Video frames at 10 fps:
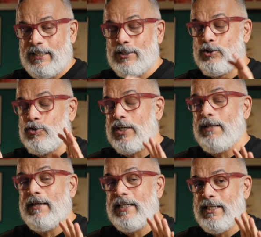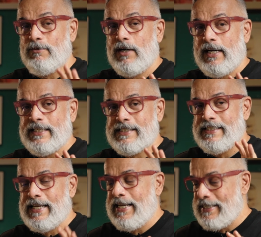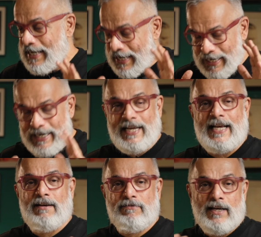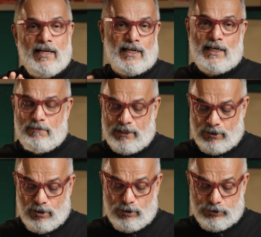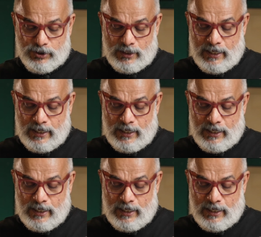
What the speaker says: streaming device that I have come across.